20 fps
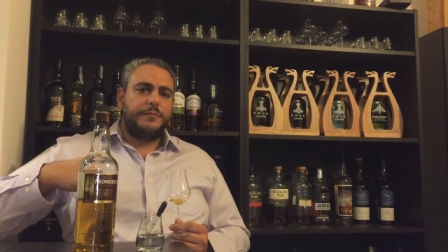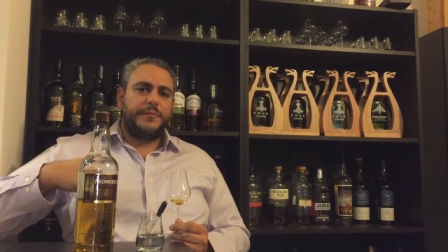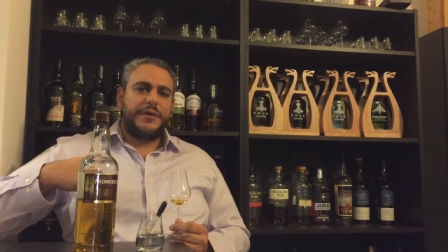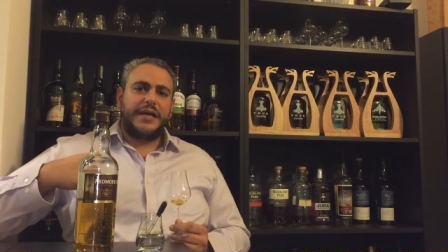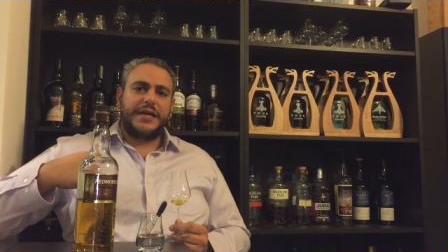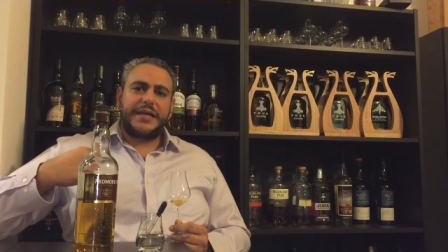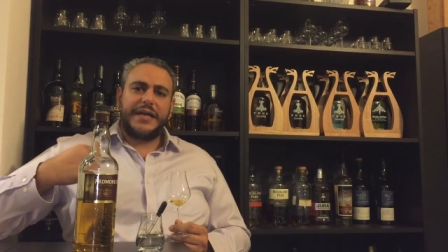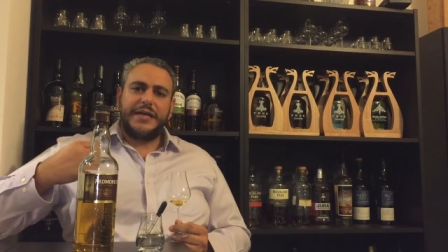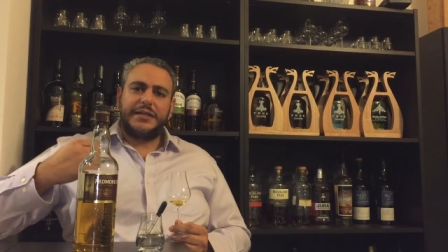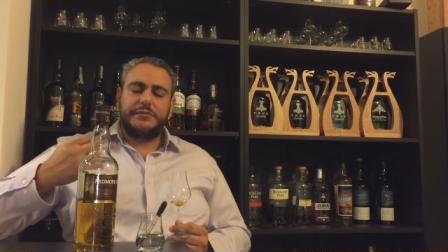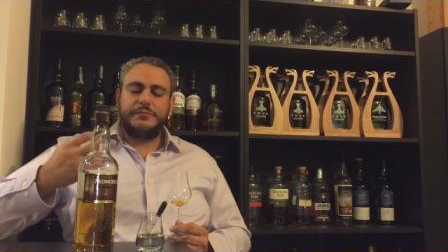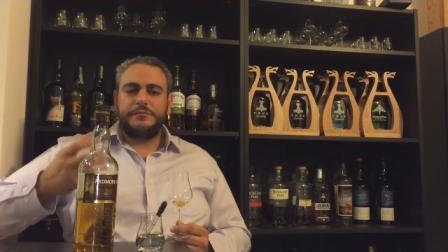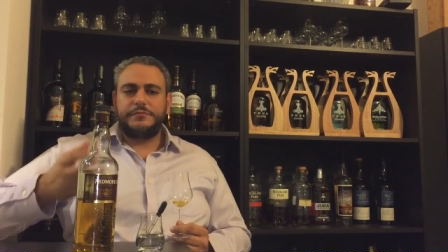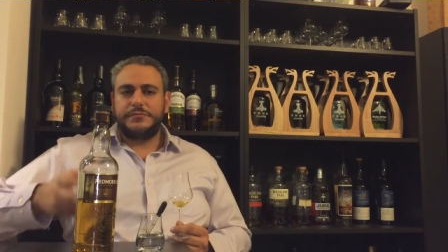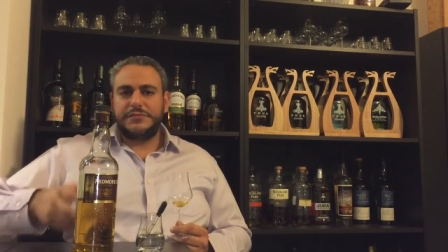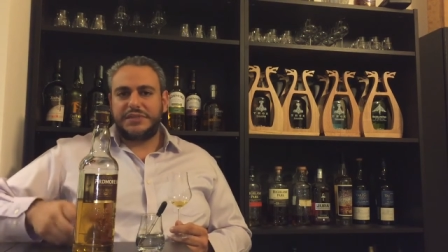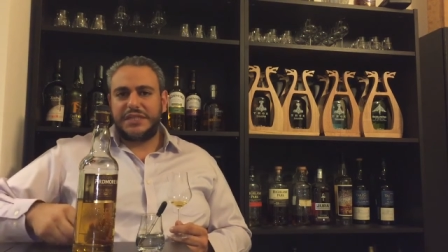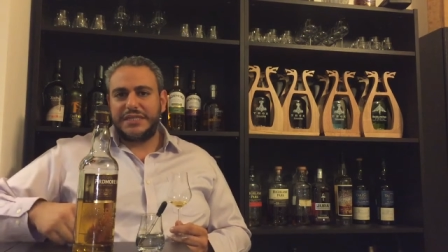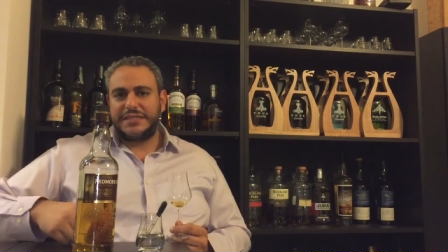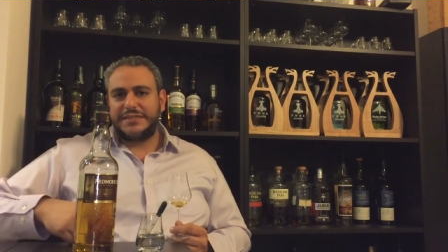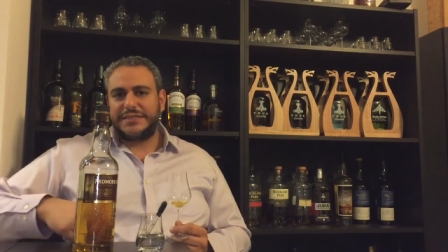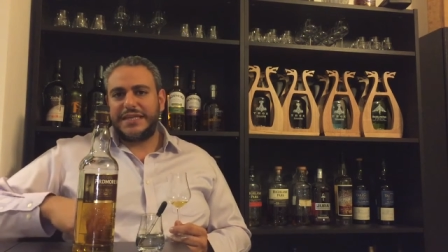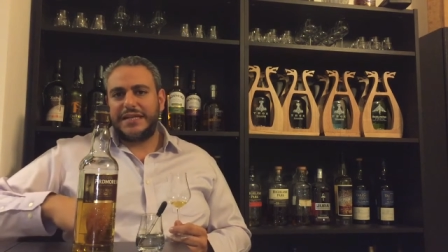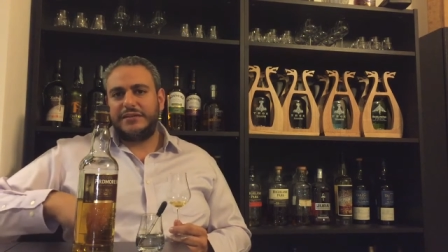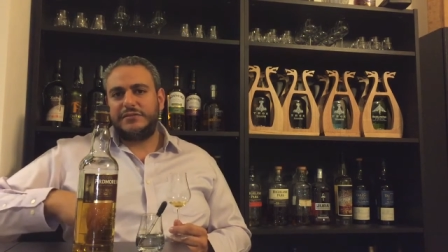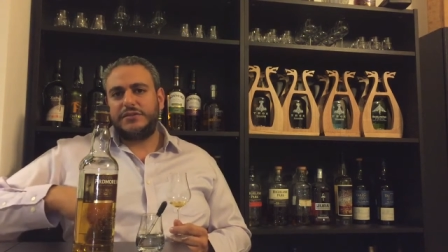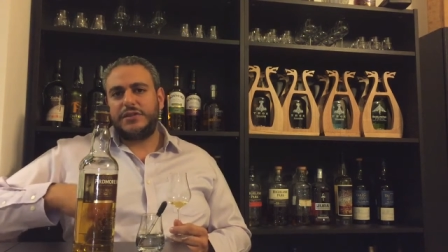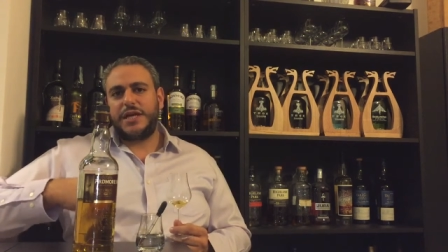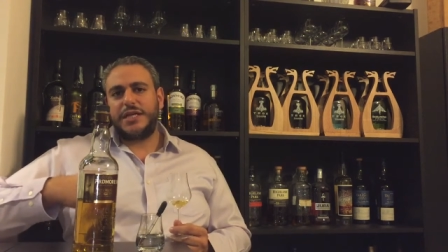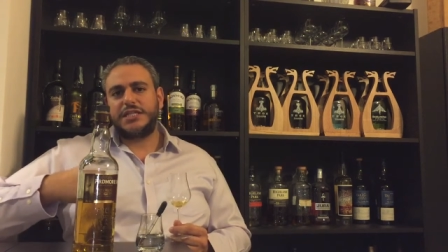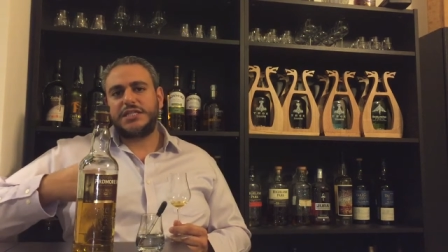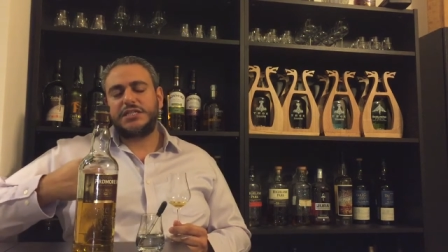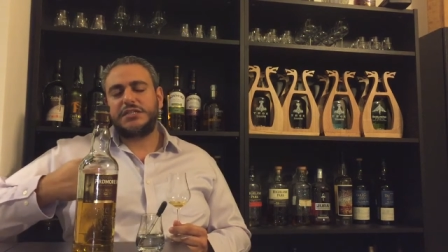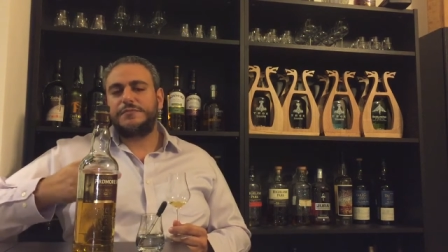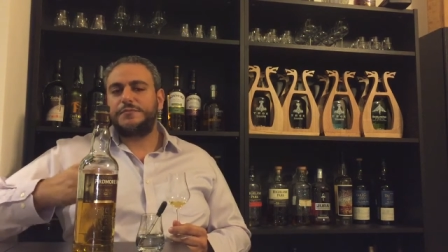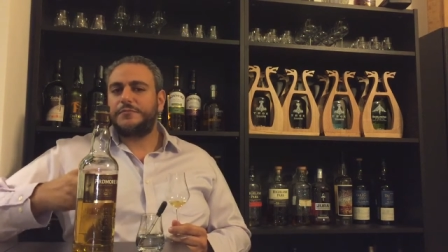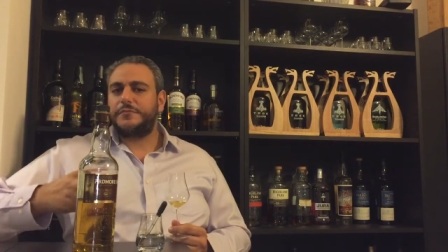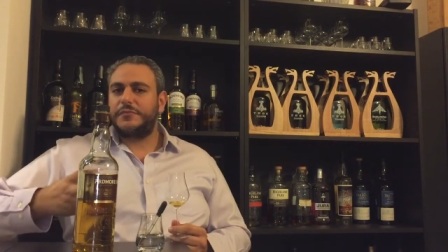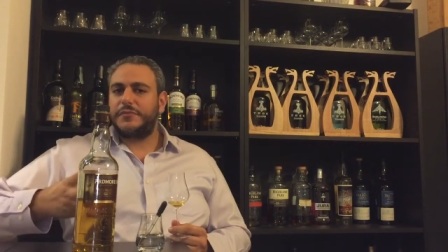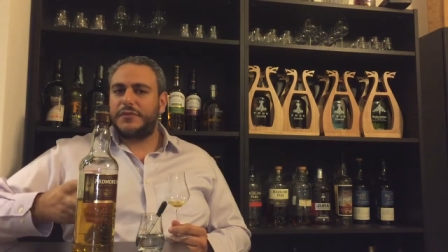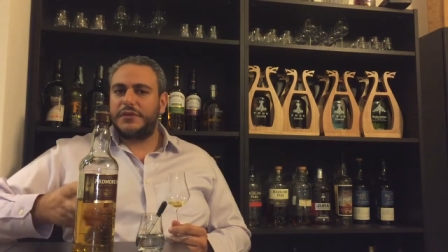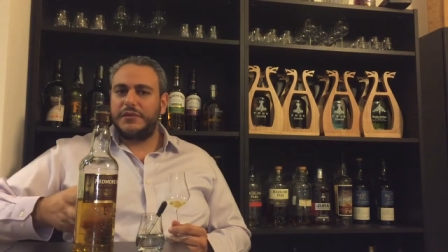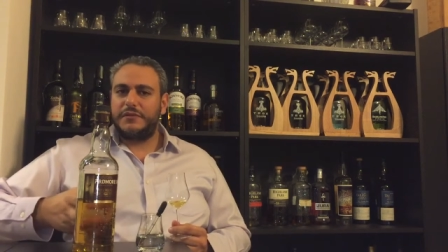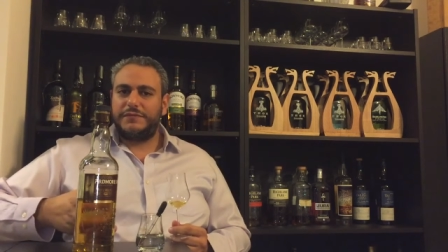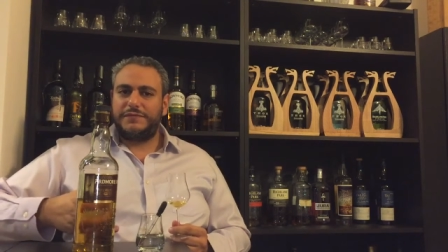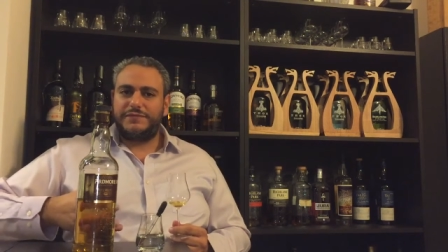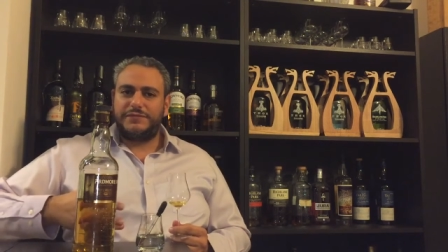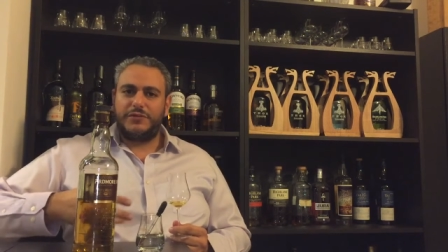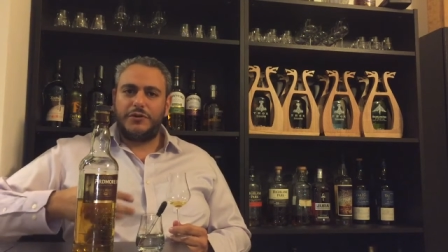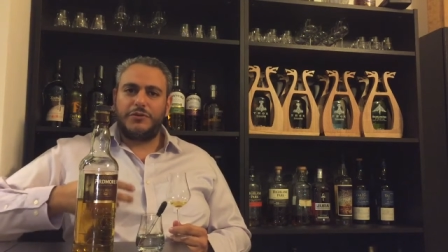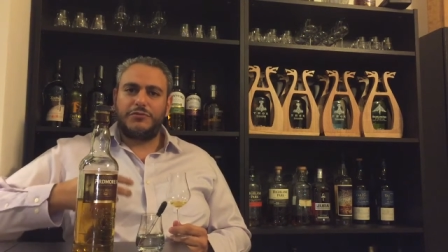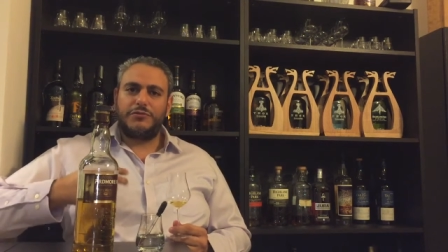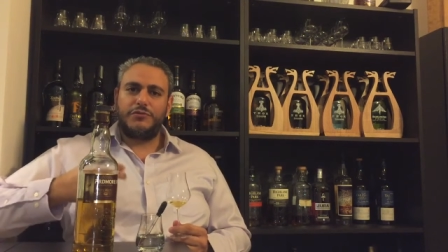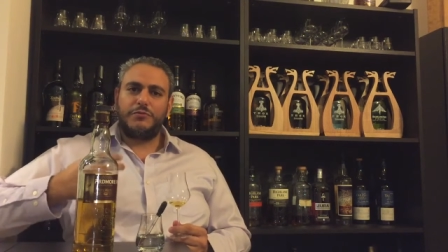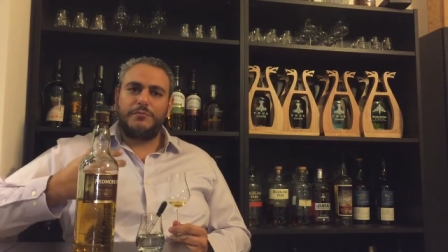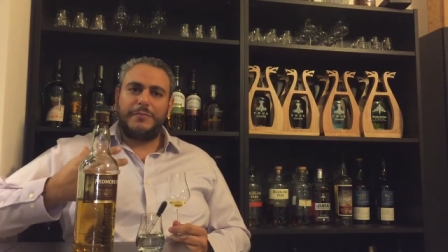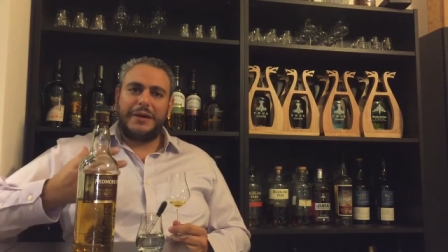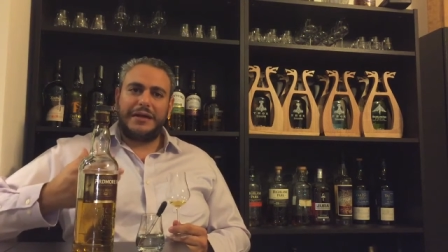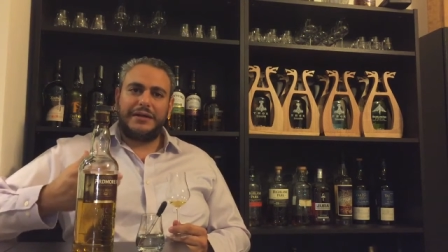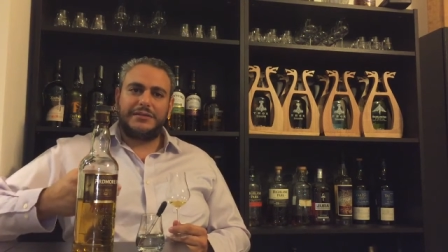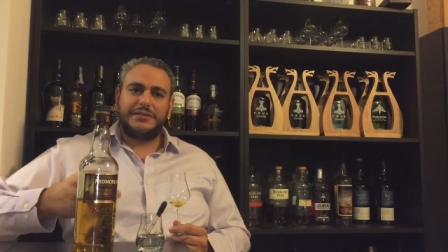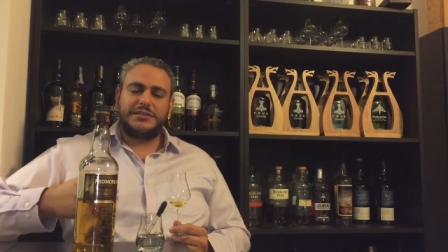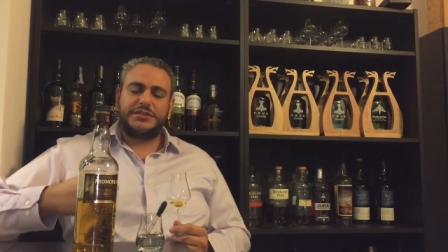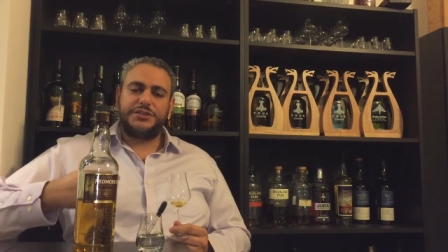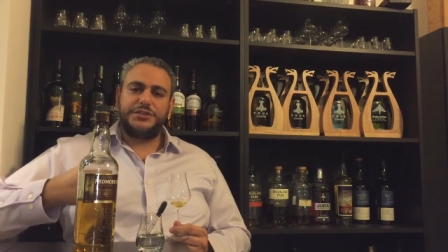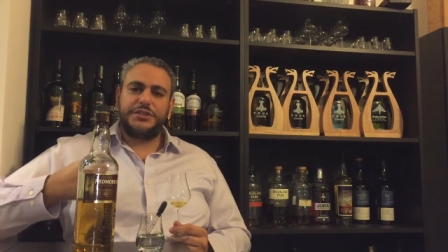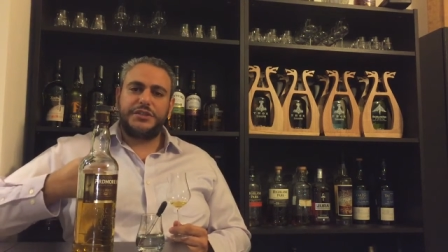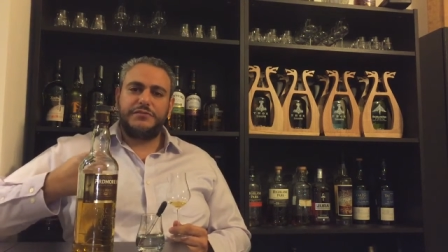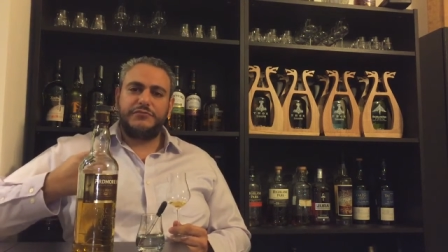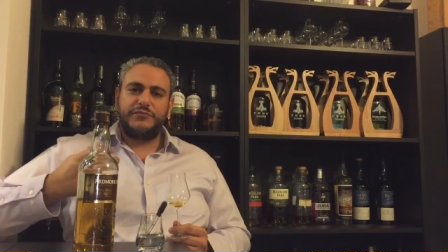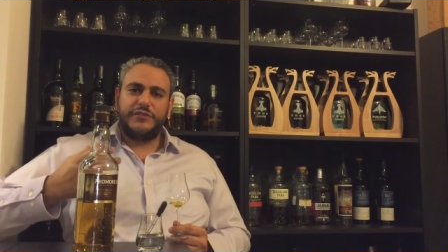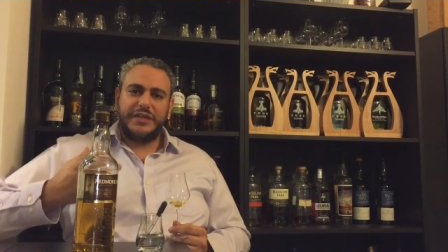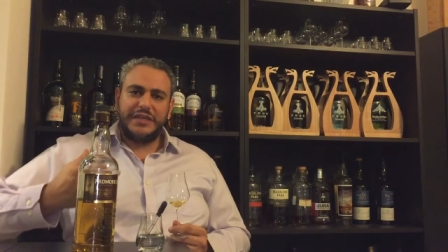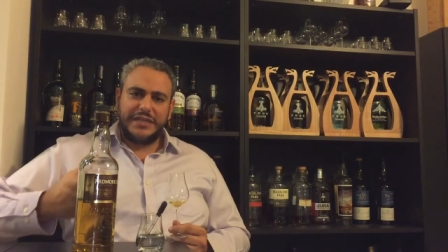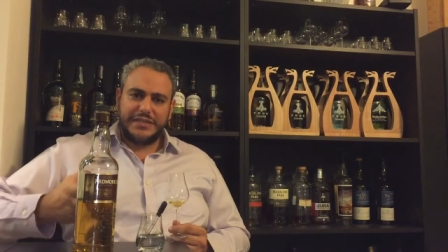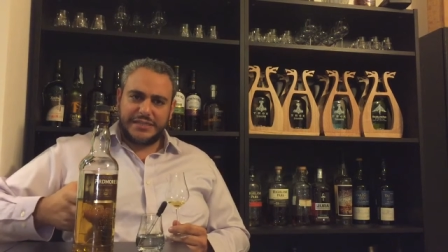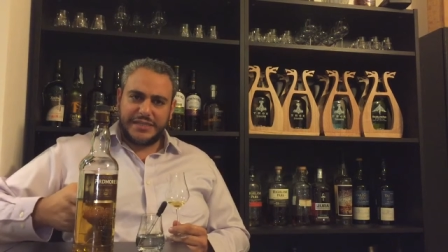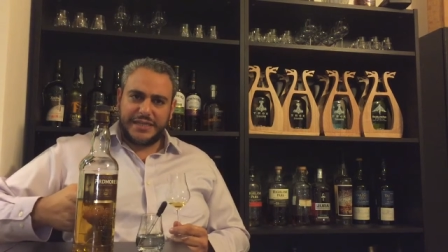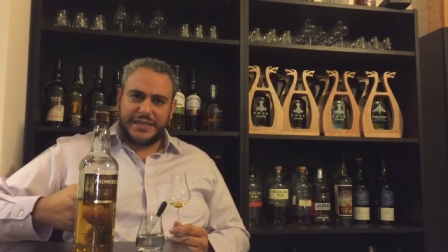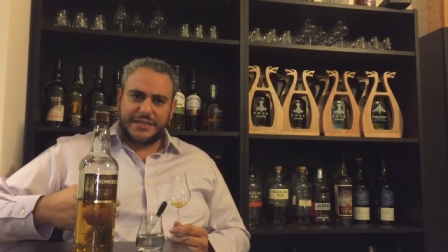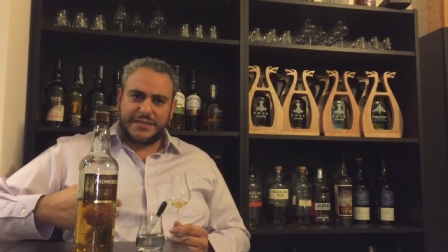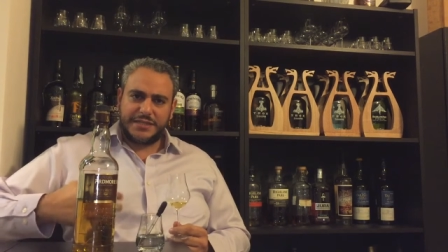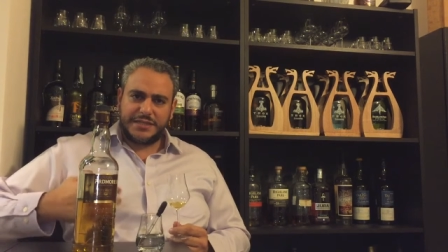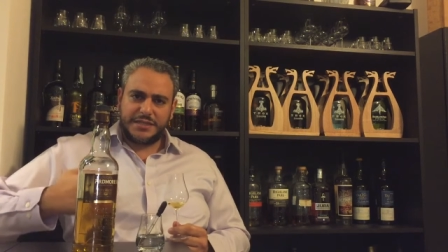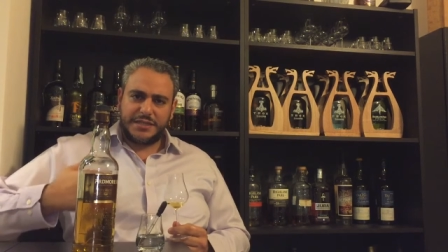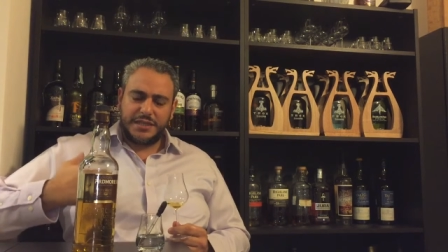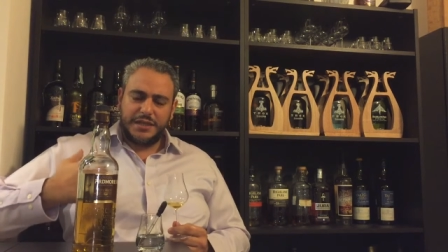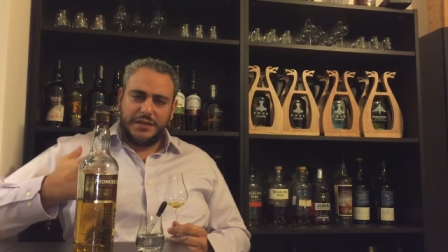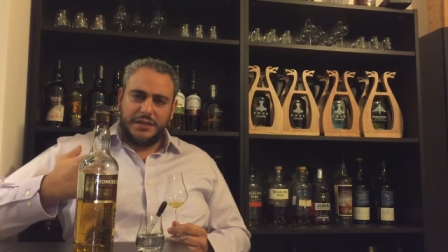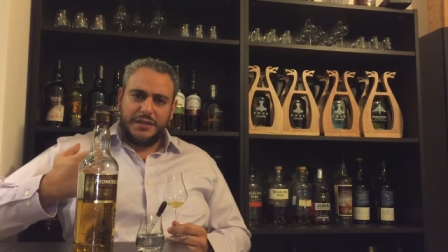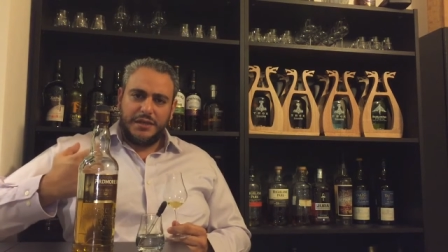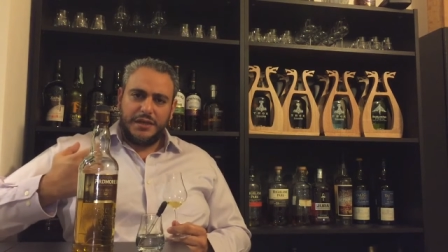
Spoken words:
but again, there's that nice floral balance. You can really taste